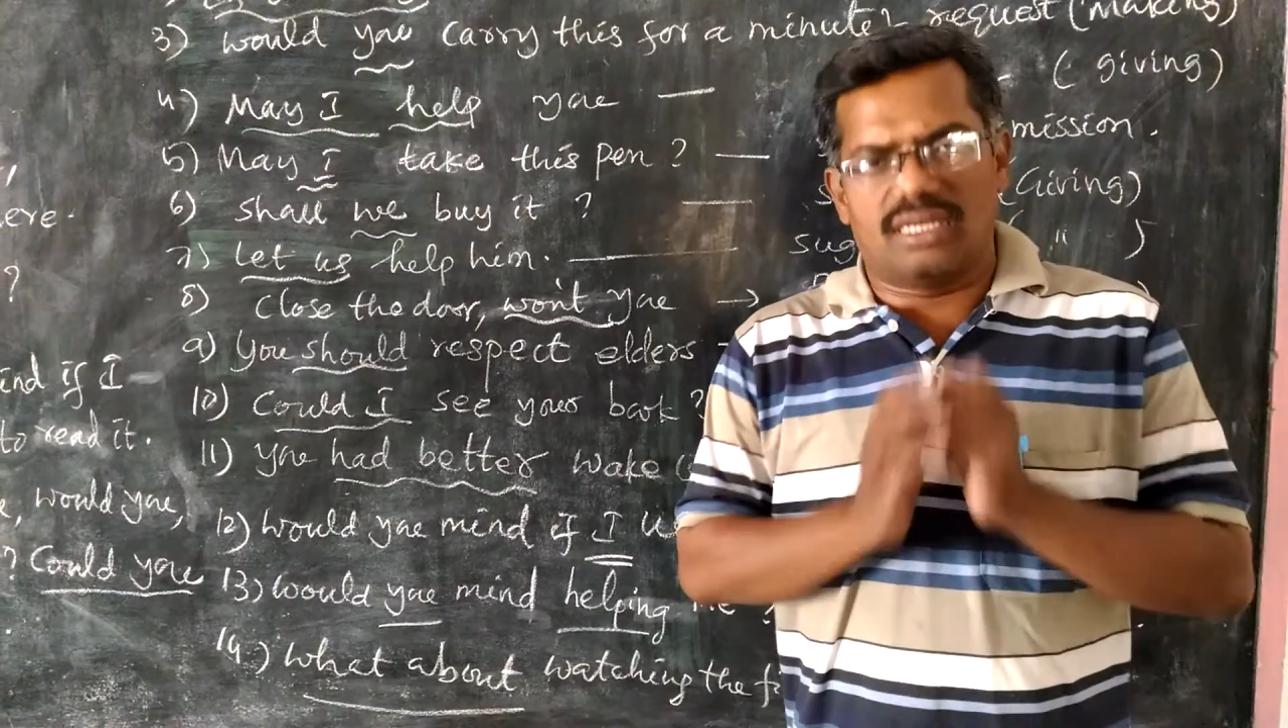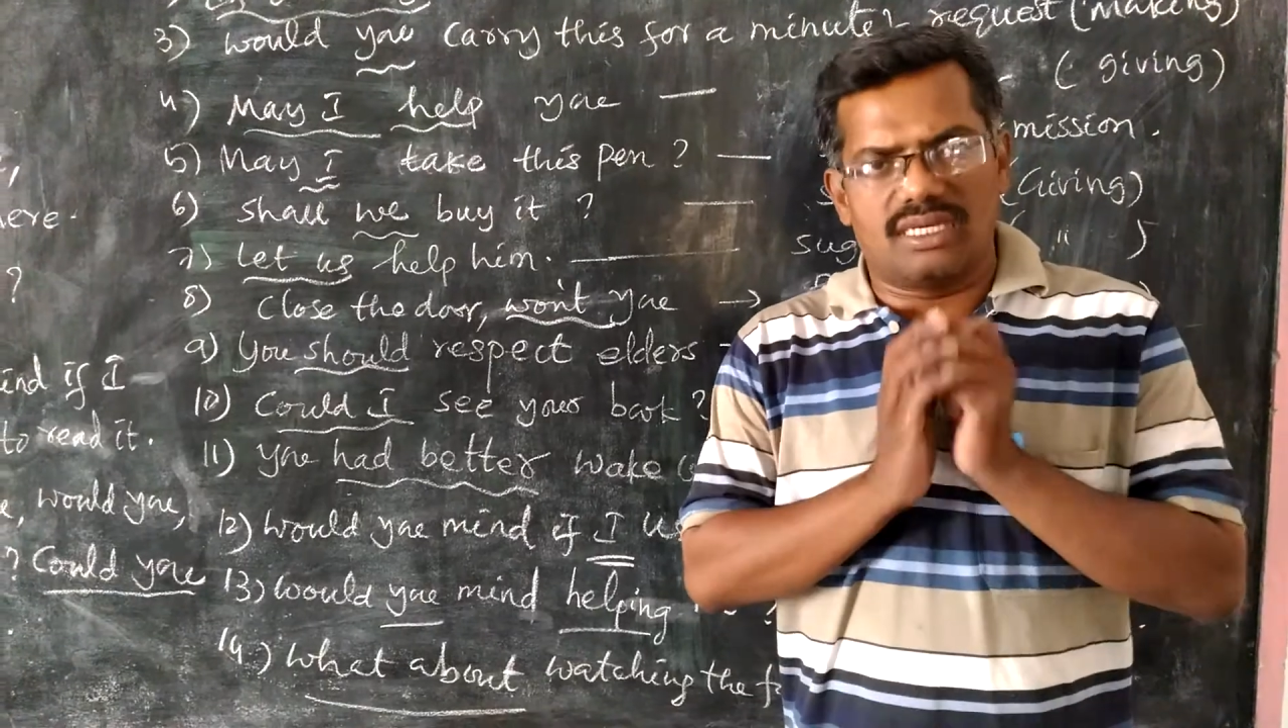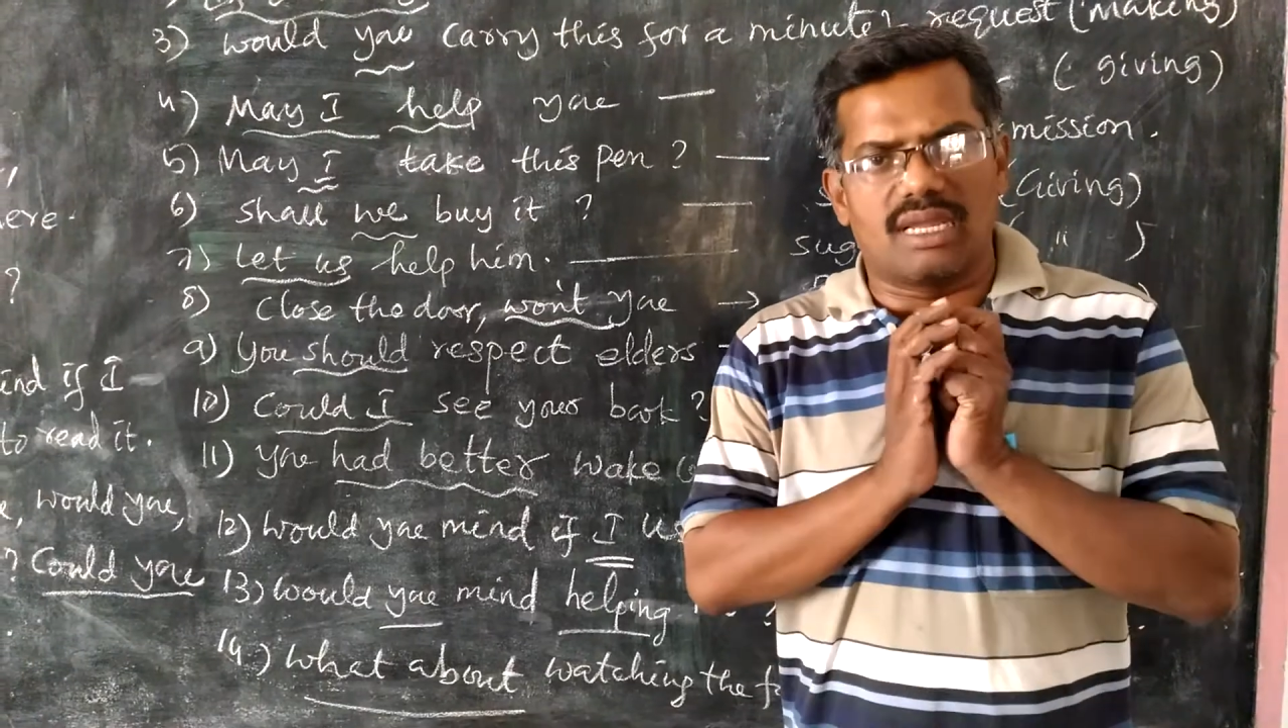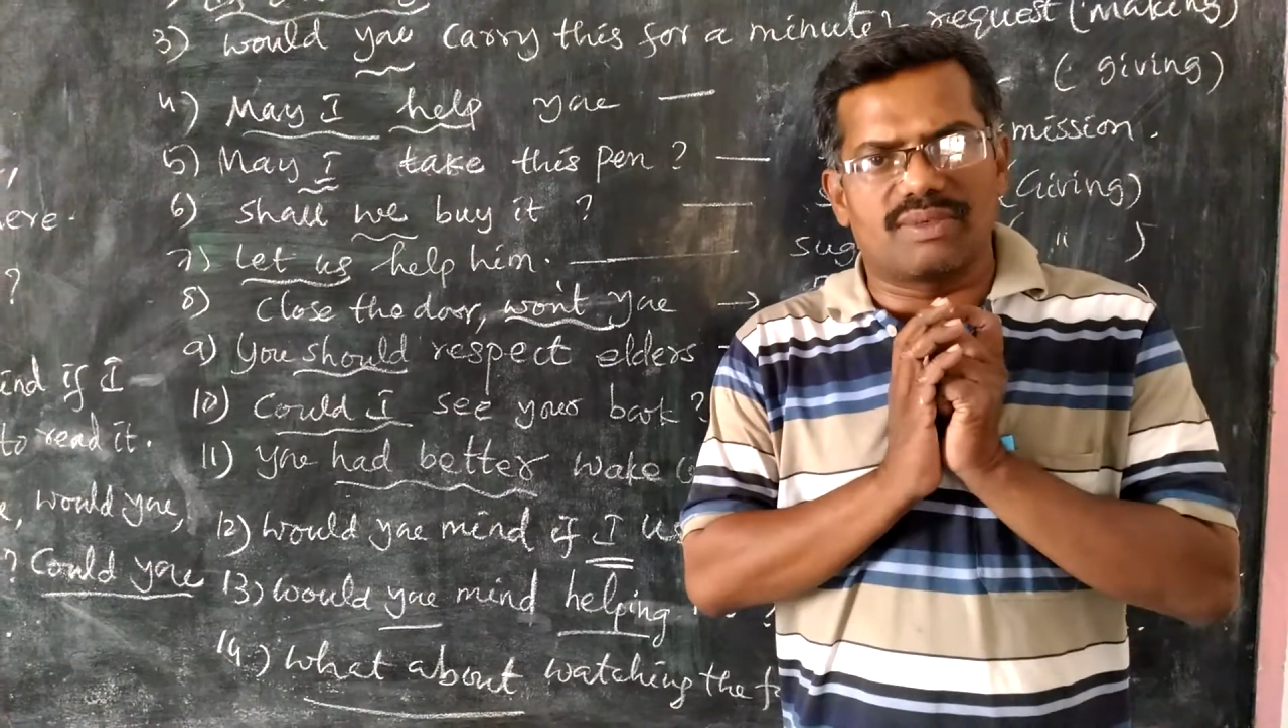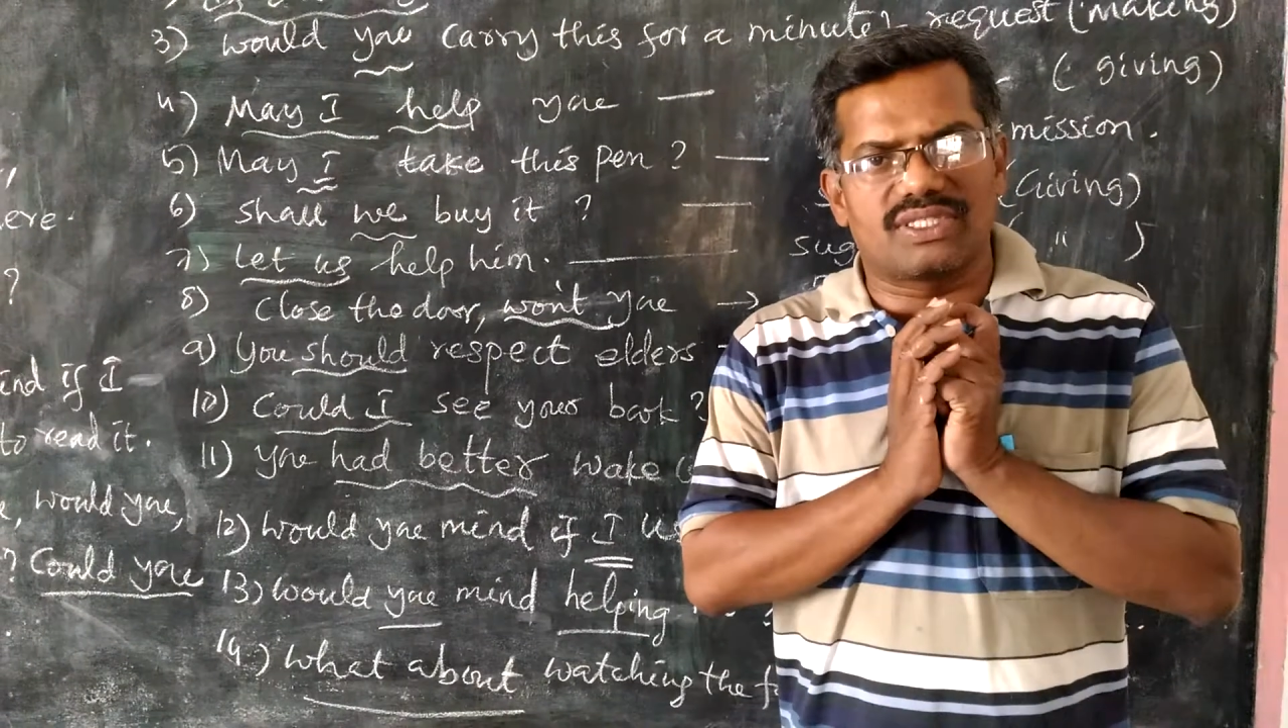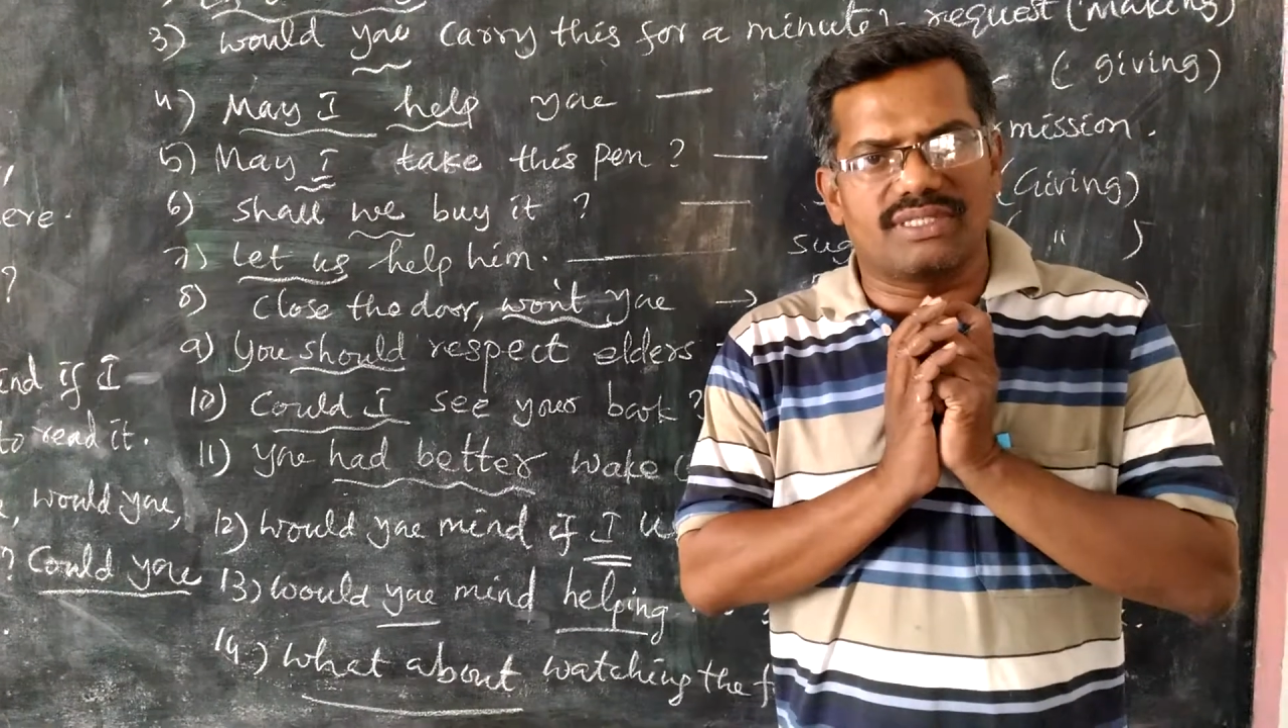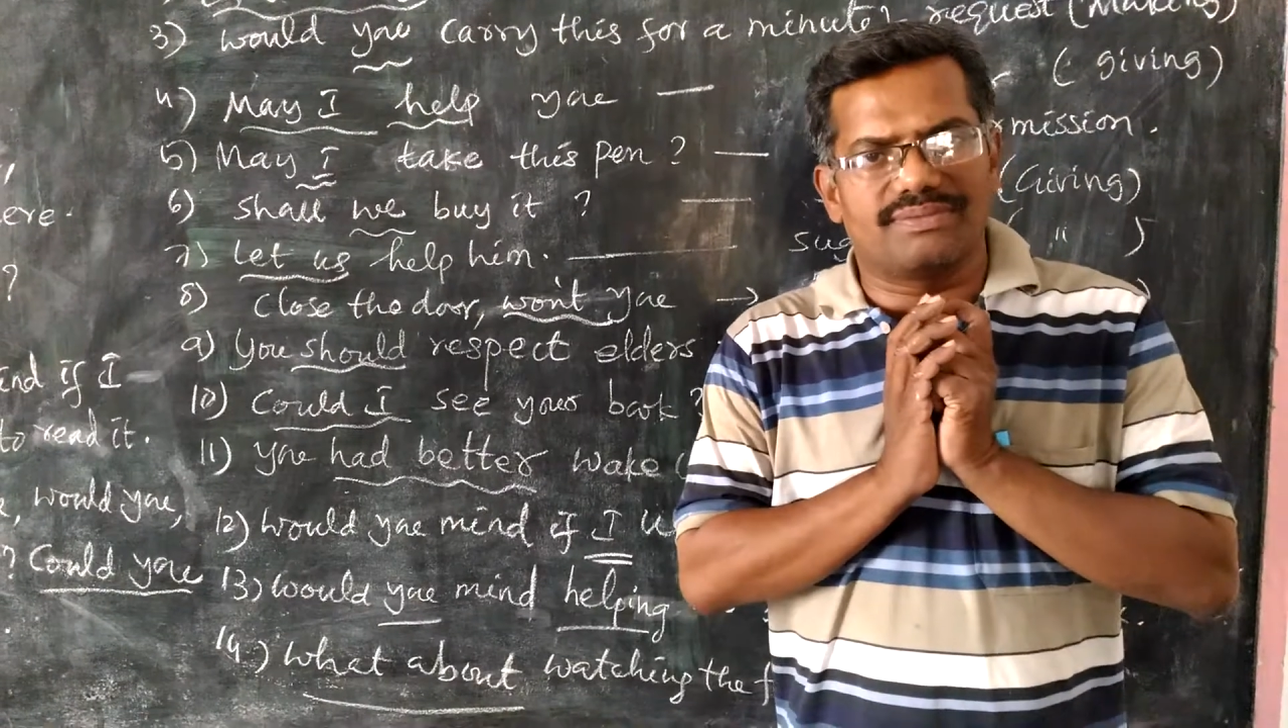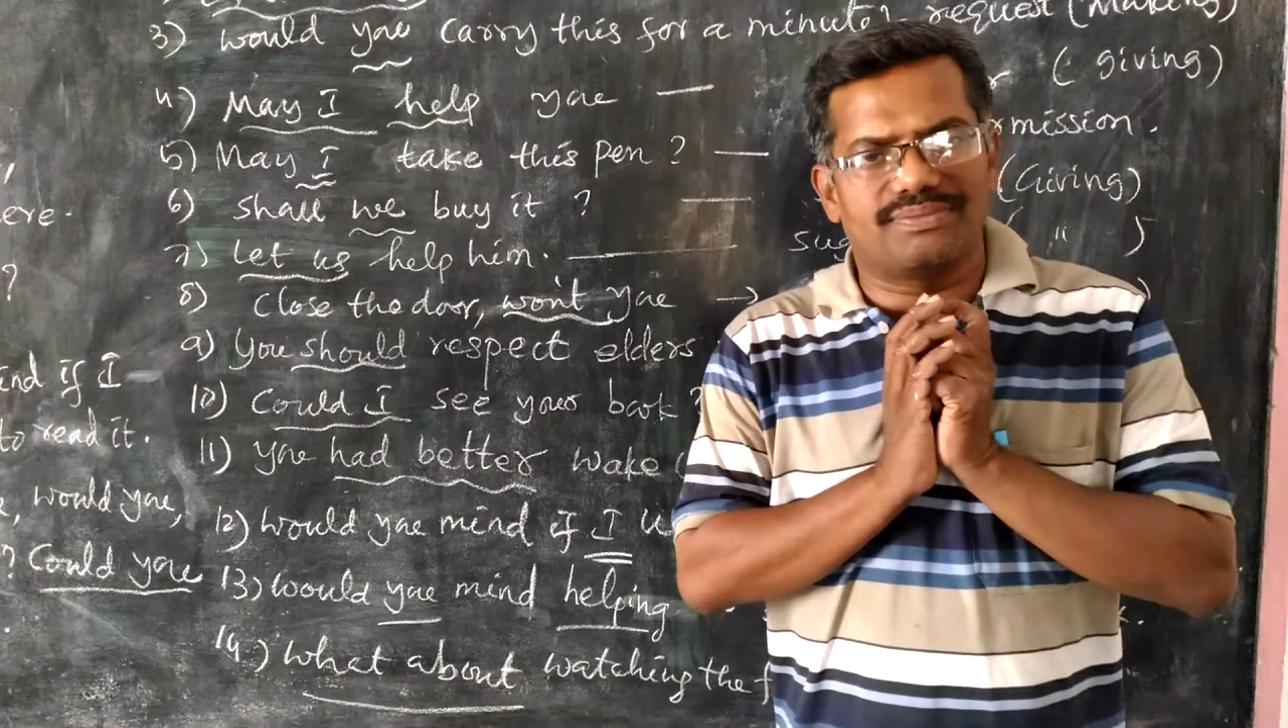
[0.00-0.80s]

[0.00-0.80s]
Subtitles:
Namaste.